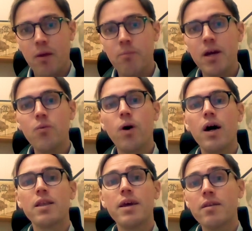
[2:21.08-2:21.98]

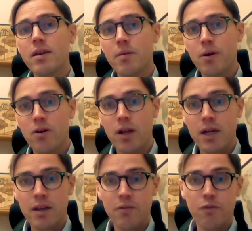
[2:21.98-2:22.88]
Meanwhile, data can be
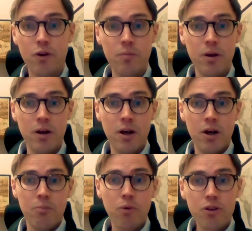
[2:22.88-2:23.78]
collected from
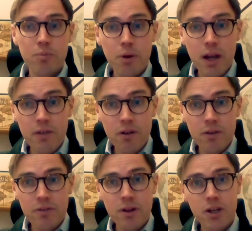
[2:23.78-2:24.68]
multiple
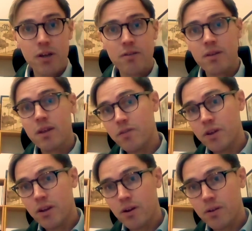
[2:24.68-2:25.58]
levels, such as
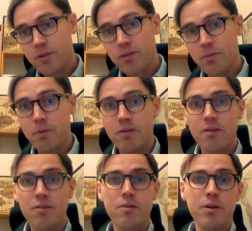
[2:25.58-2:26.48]
individuals,
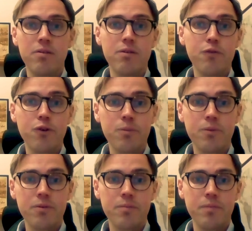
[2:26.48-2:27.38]
business units, or
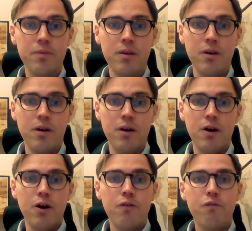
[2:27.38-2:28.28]
firms.
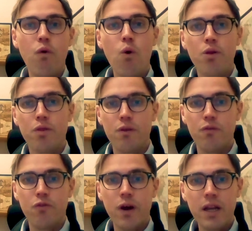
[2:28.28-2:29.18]
Fourth,
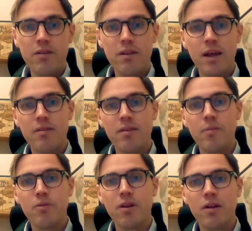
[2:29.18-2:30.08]
findings in
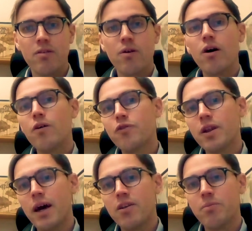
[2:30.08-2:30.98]
SCM studies are often
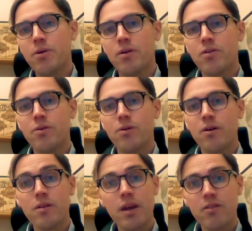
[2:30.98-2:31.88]
attributed to
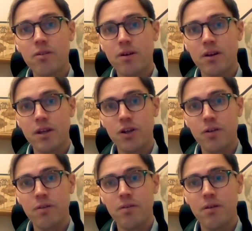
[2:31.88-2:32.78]
contextual
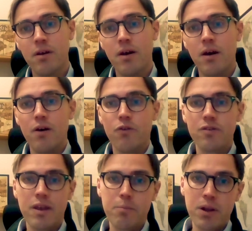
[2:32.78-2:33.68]
conditions, for
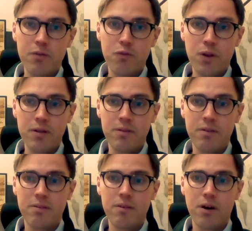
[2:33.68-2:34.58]
example,
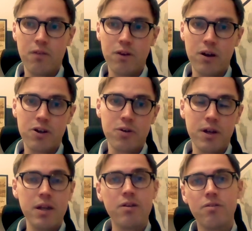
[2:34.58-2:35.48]
influences of culture
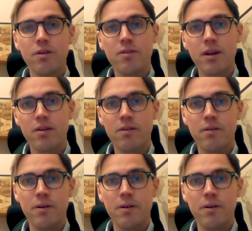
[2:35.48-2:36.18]
and industry sector.